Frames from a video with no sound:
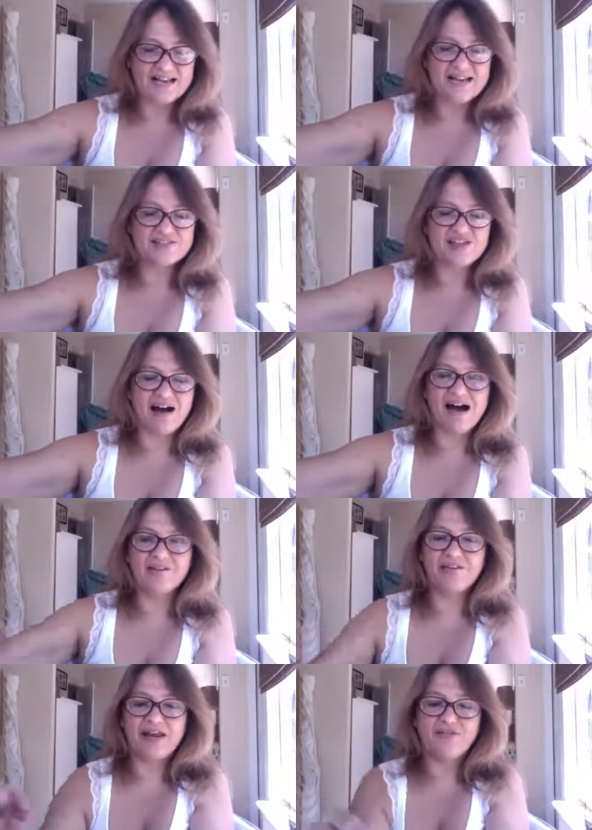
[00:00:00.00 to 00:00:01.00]
It's a
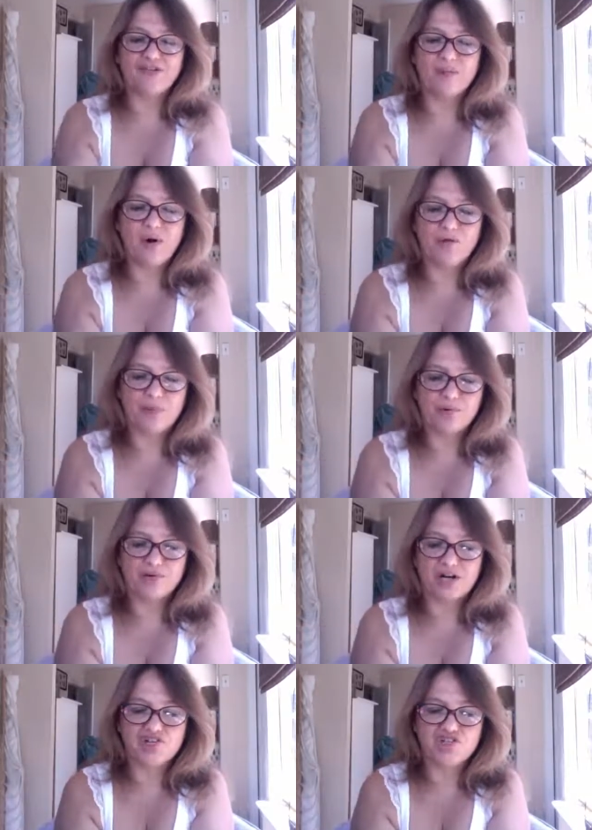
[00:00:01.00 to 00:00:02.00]
holiday from
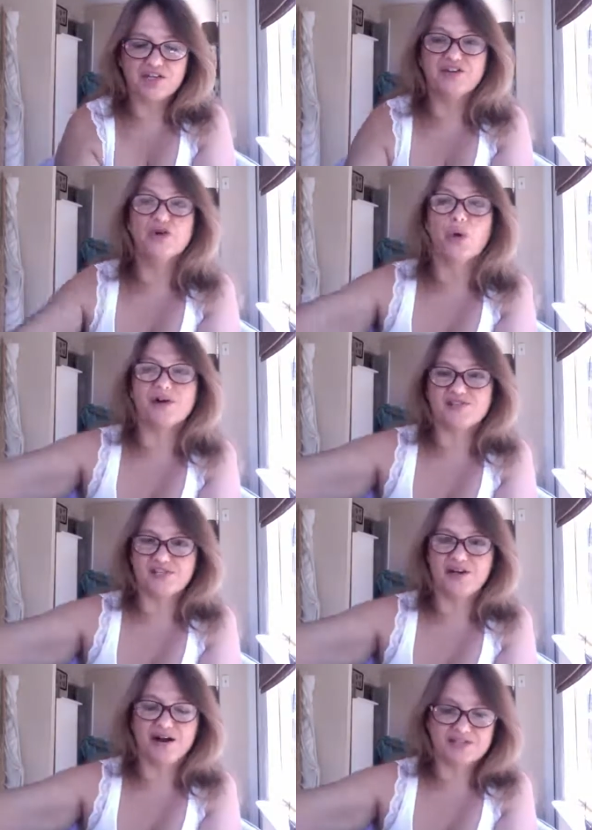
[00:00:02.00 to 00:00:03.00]
overproduction and
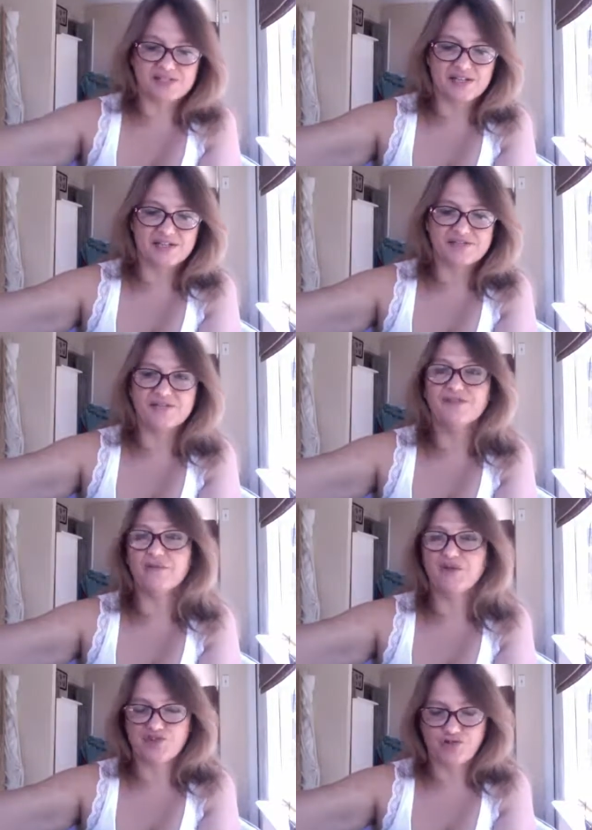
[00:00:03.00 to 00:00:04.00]
noisy nonsense, and
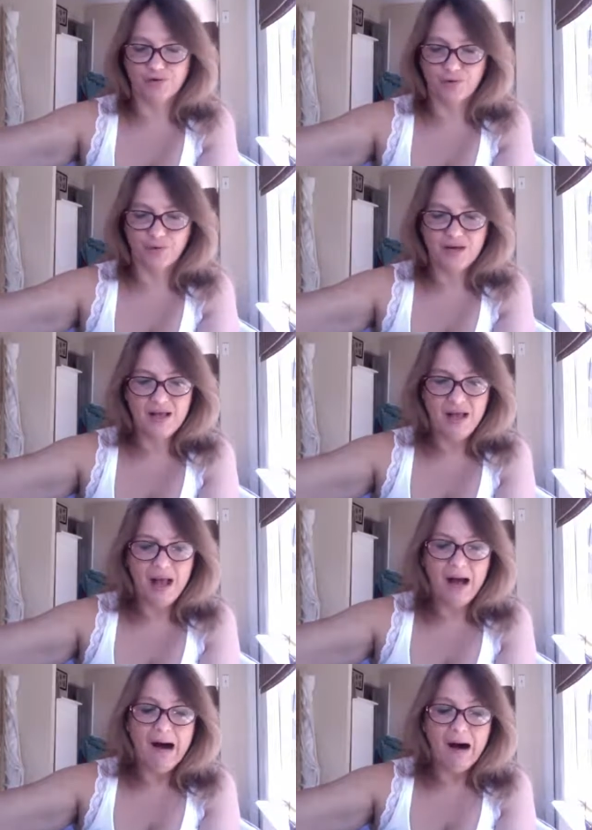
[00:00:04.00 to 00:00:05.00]
very true.
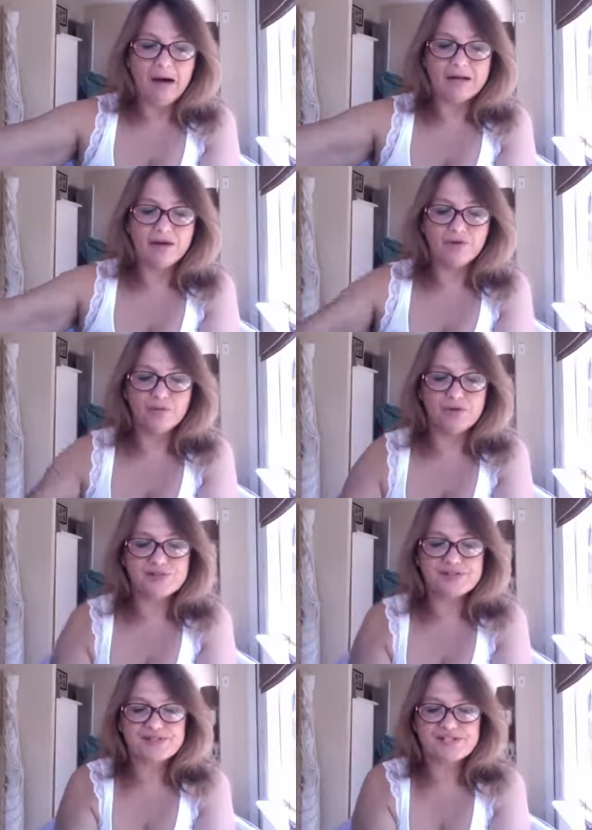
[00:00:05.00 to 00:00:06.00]
All other
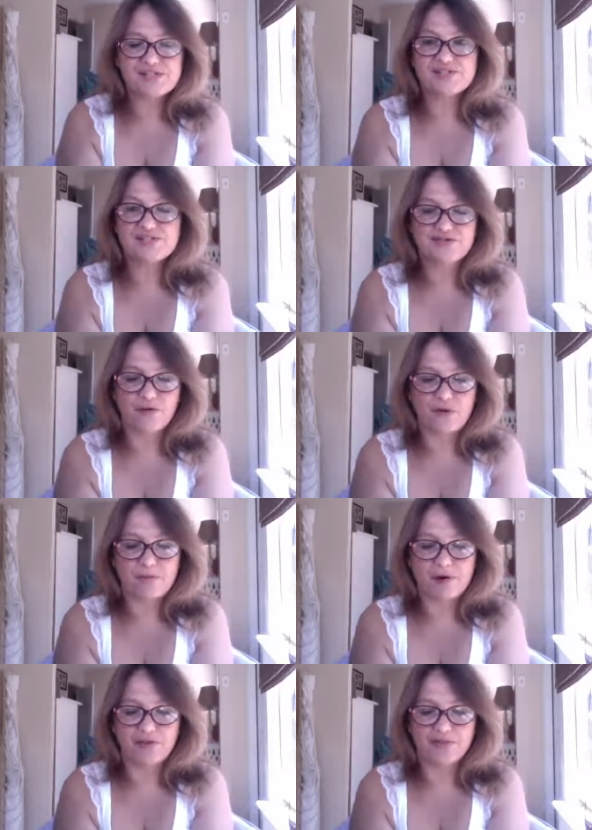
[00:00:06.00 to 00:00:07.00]
music ceases for a
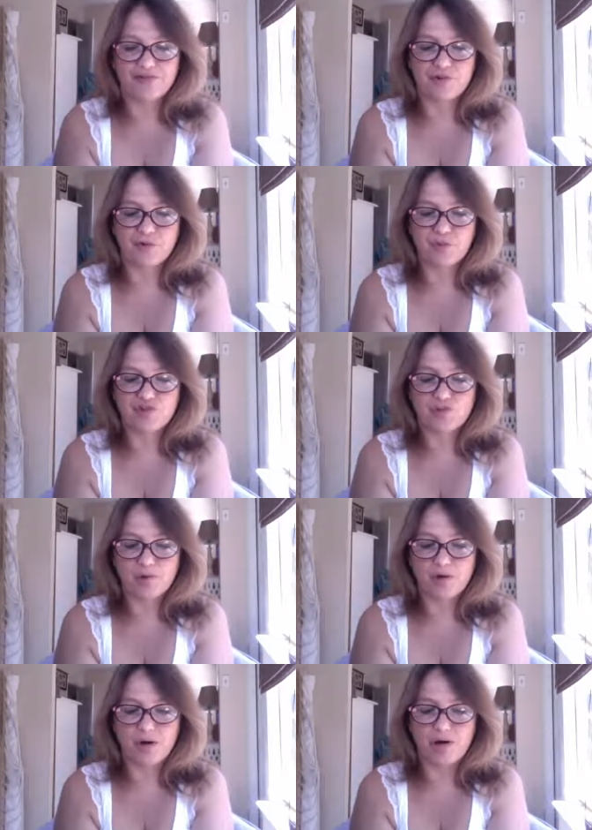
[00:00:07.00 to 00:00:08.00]
month, during which
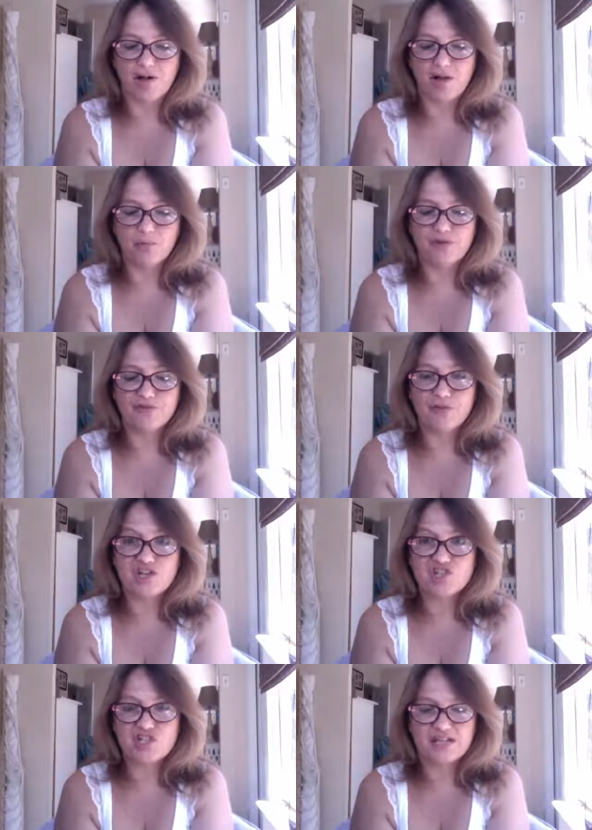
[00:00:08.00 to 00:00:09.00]
we are all
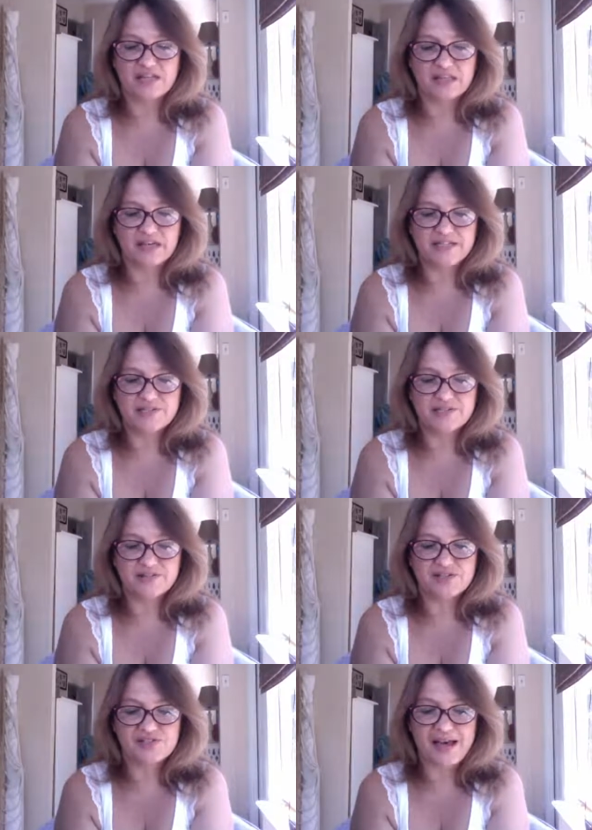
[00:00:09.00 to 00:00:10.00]
refreshed and enlightened.
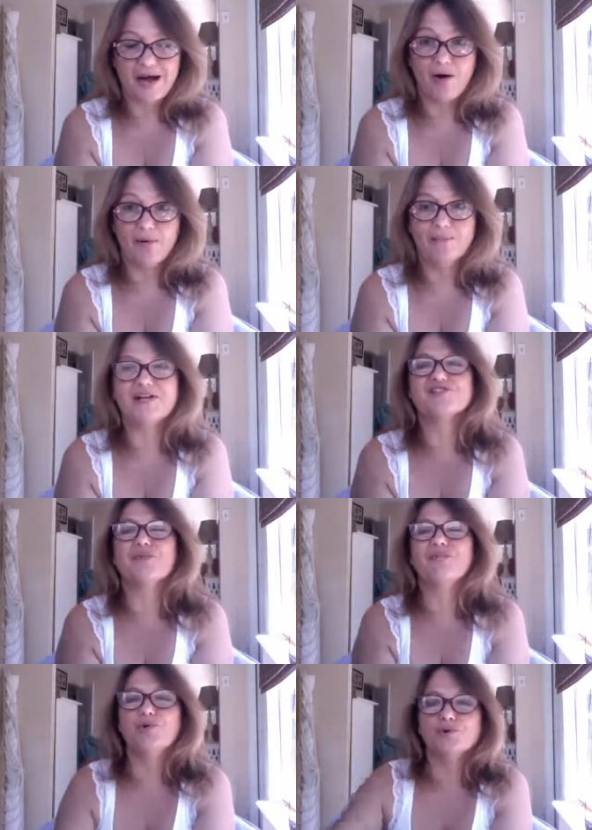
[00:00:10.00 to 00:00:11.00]
This album is
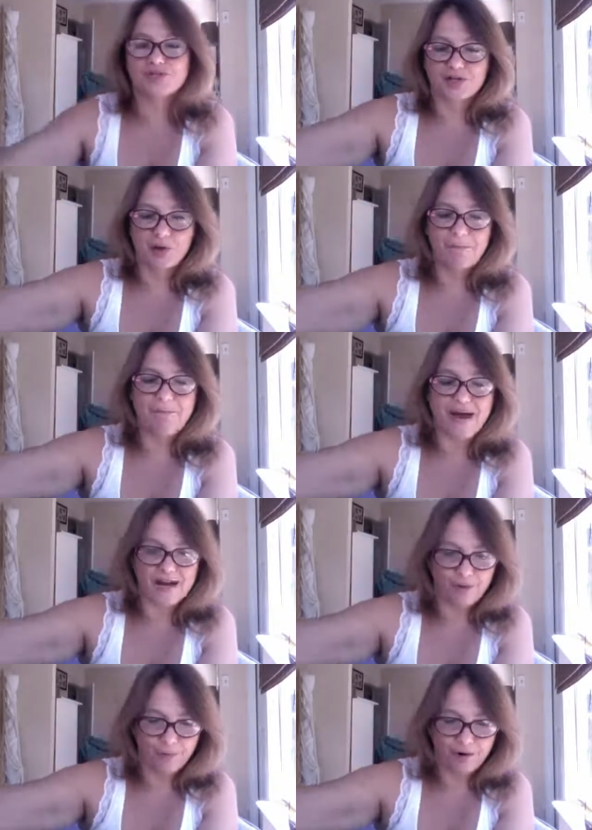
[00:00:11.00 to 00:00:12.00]
a musical
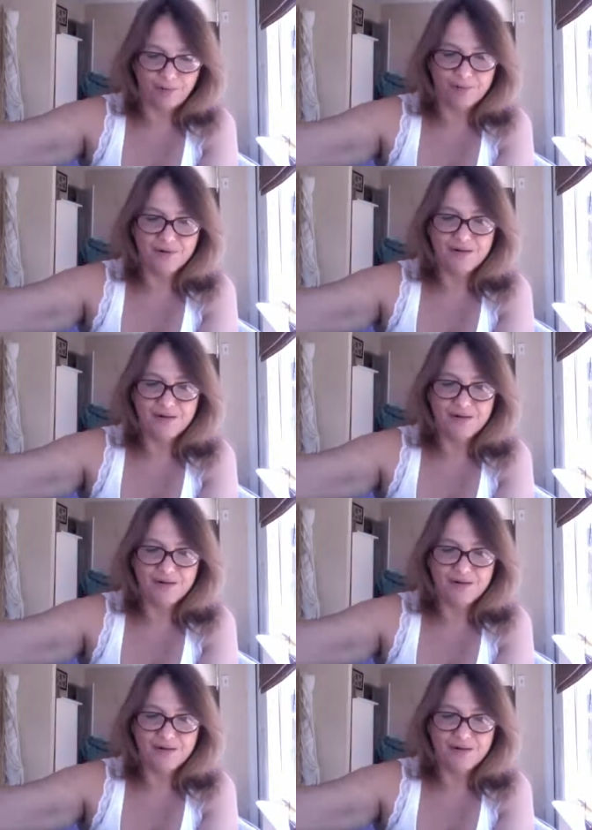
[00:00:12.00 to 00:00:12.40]
back rub.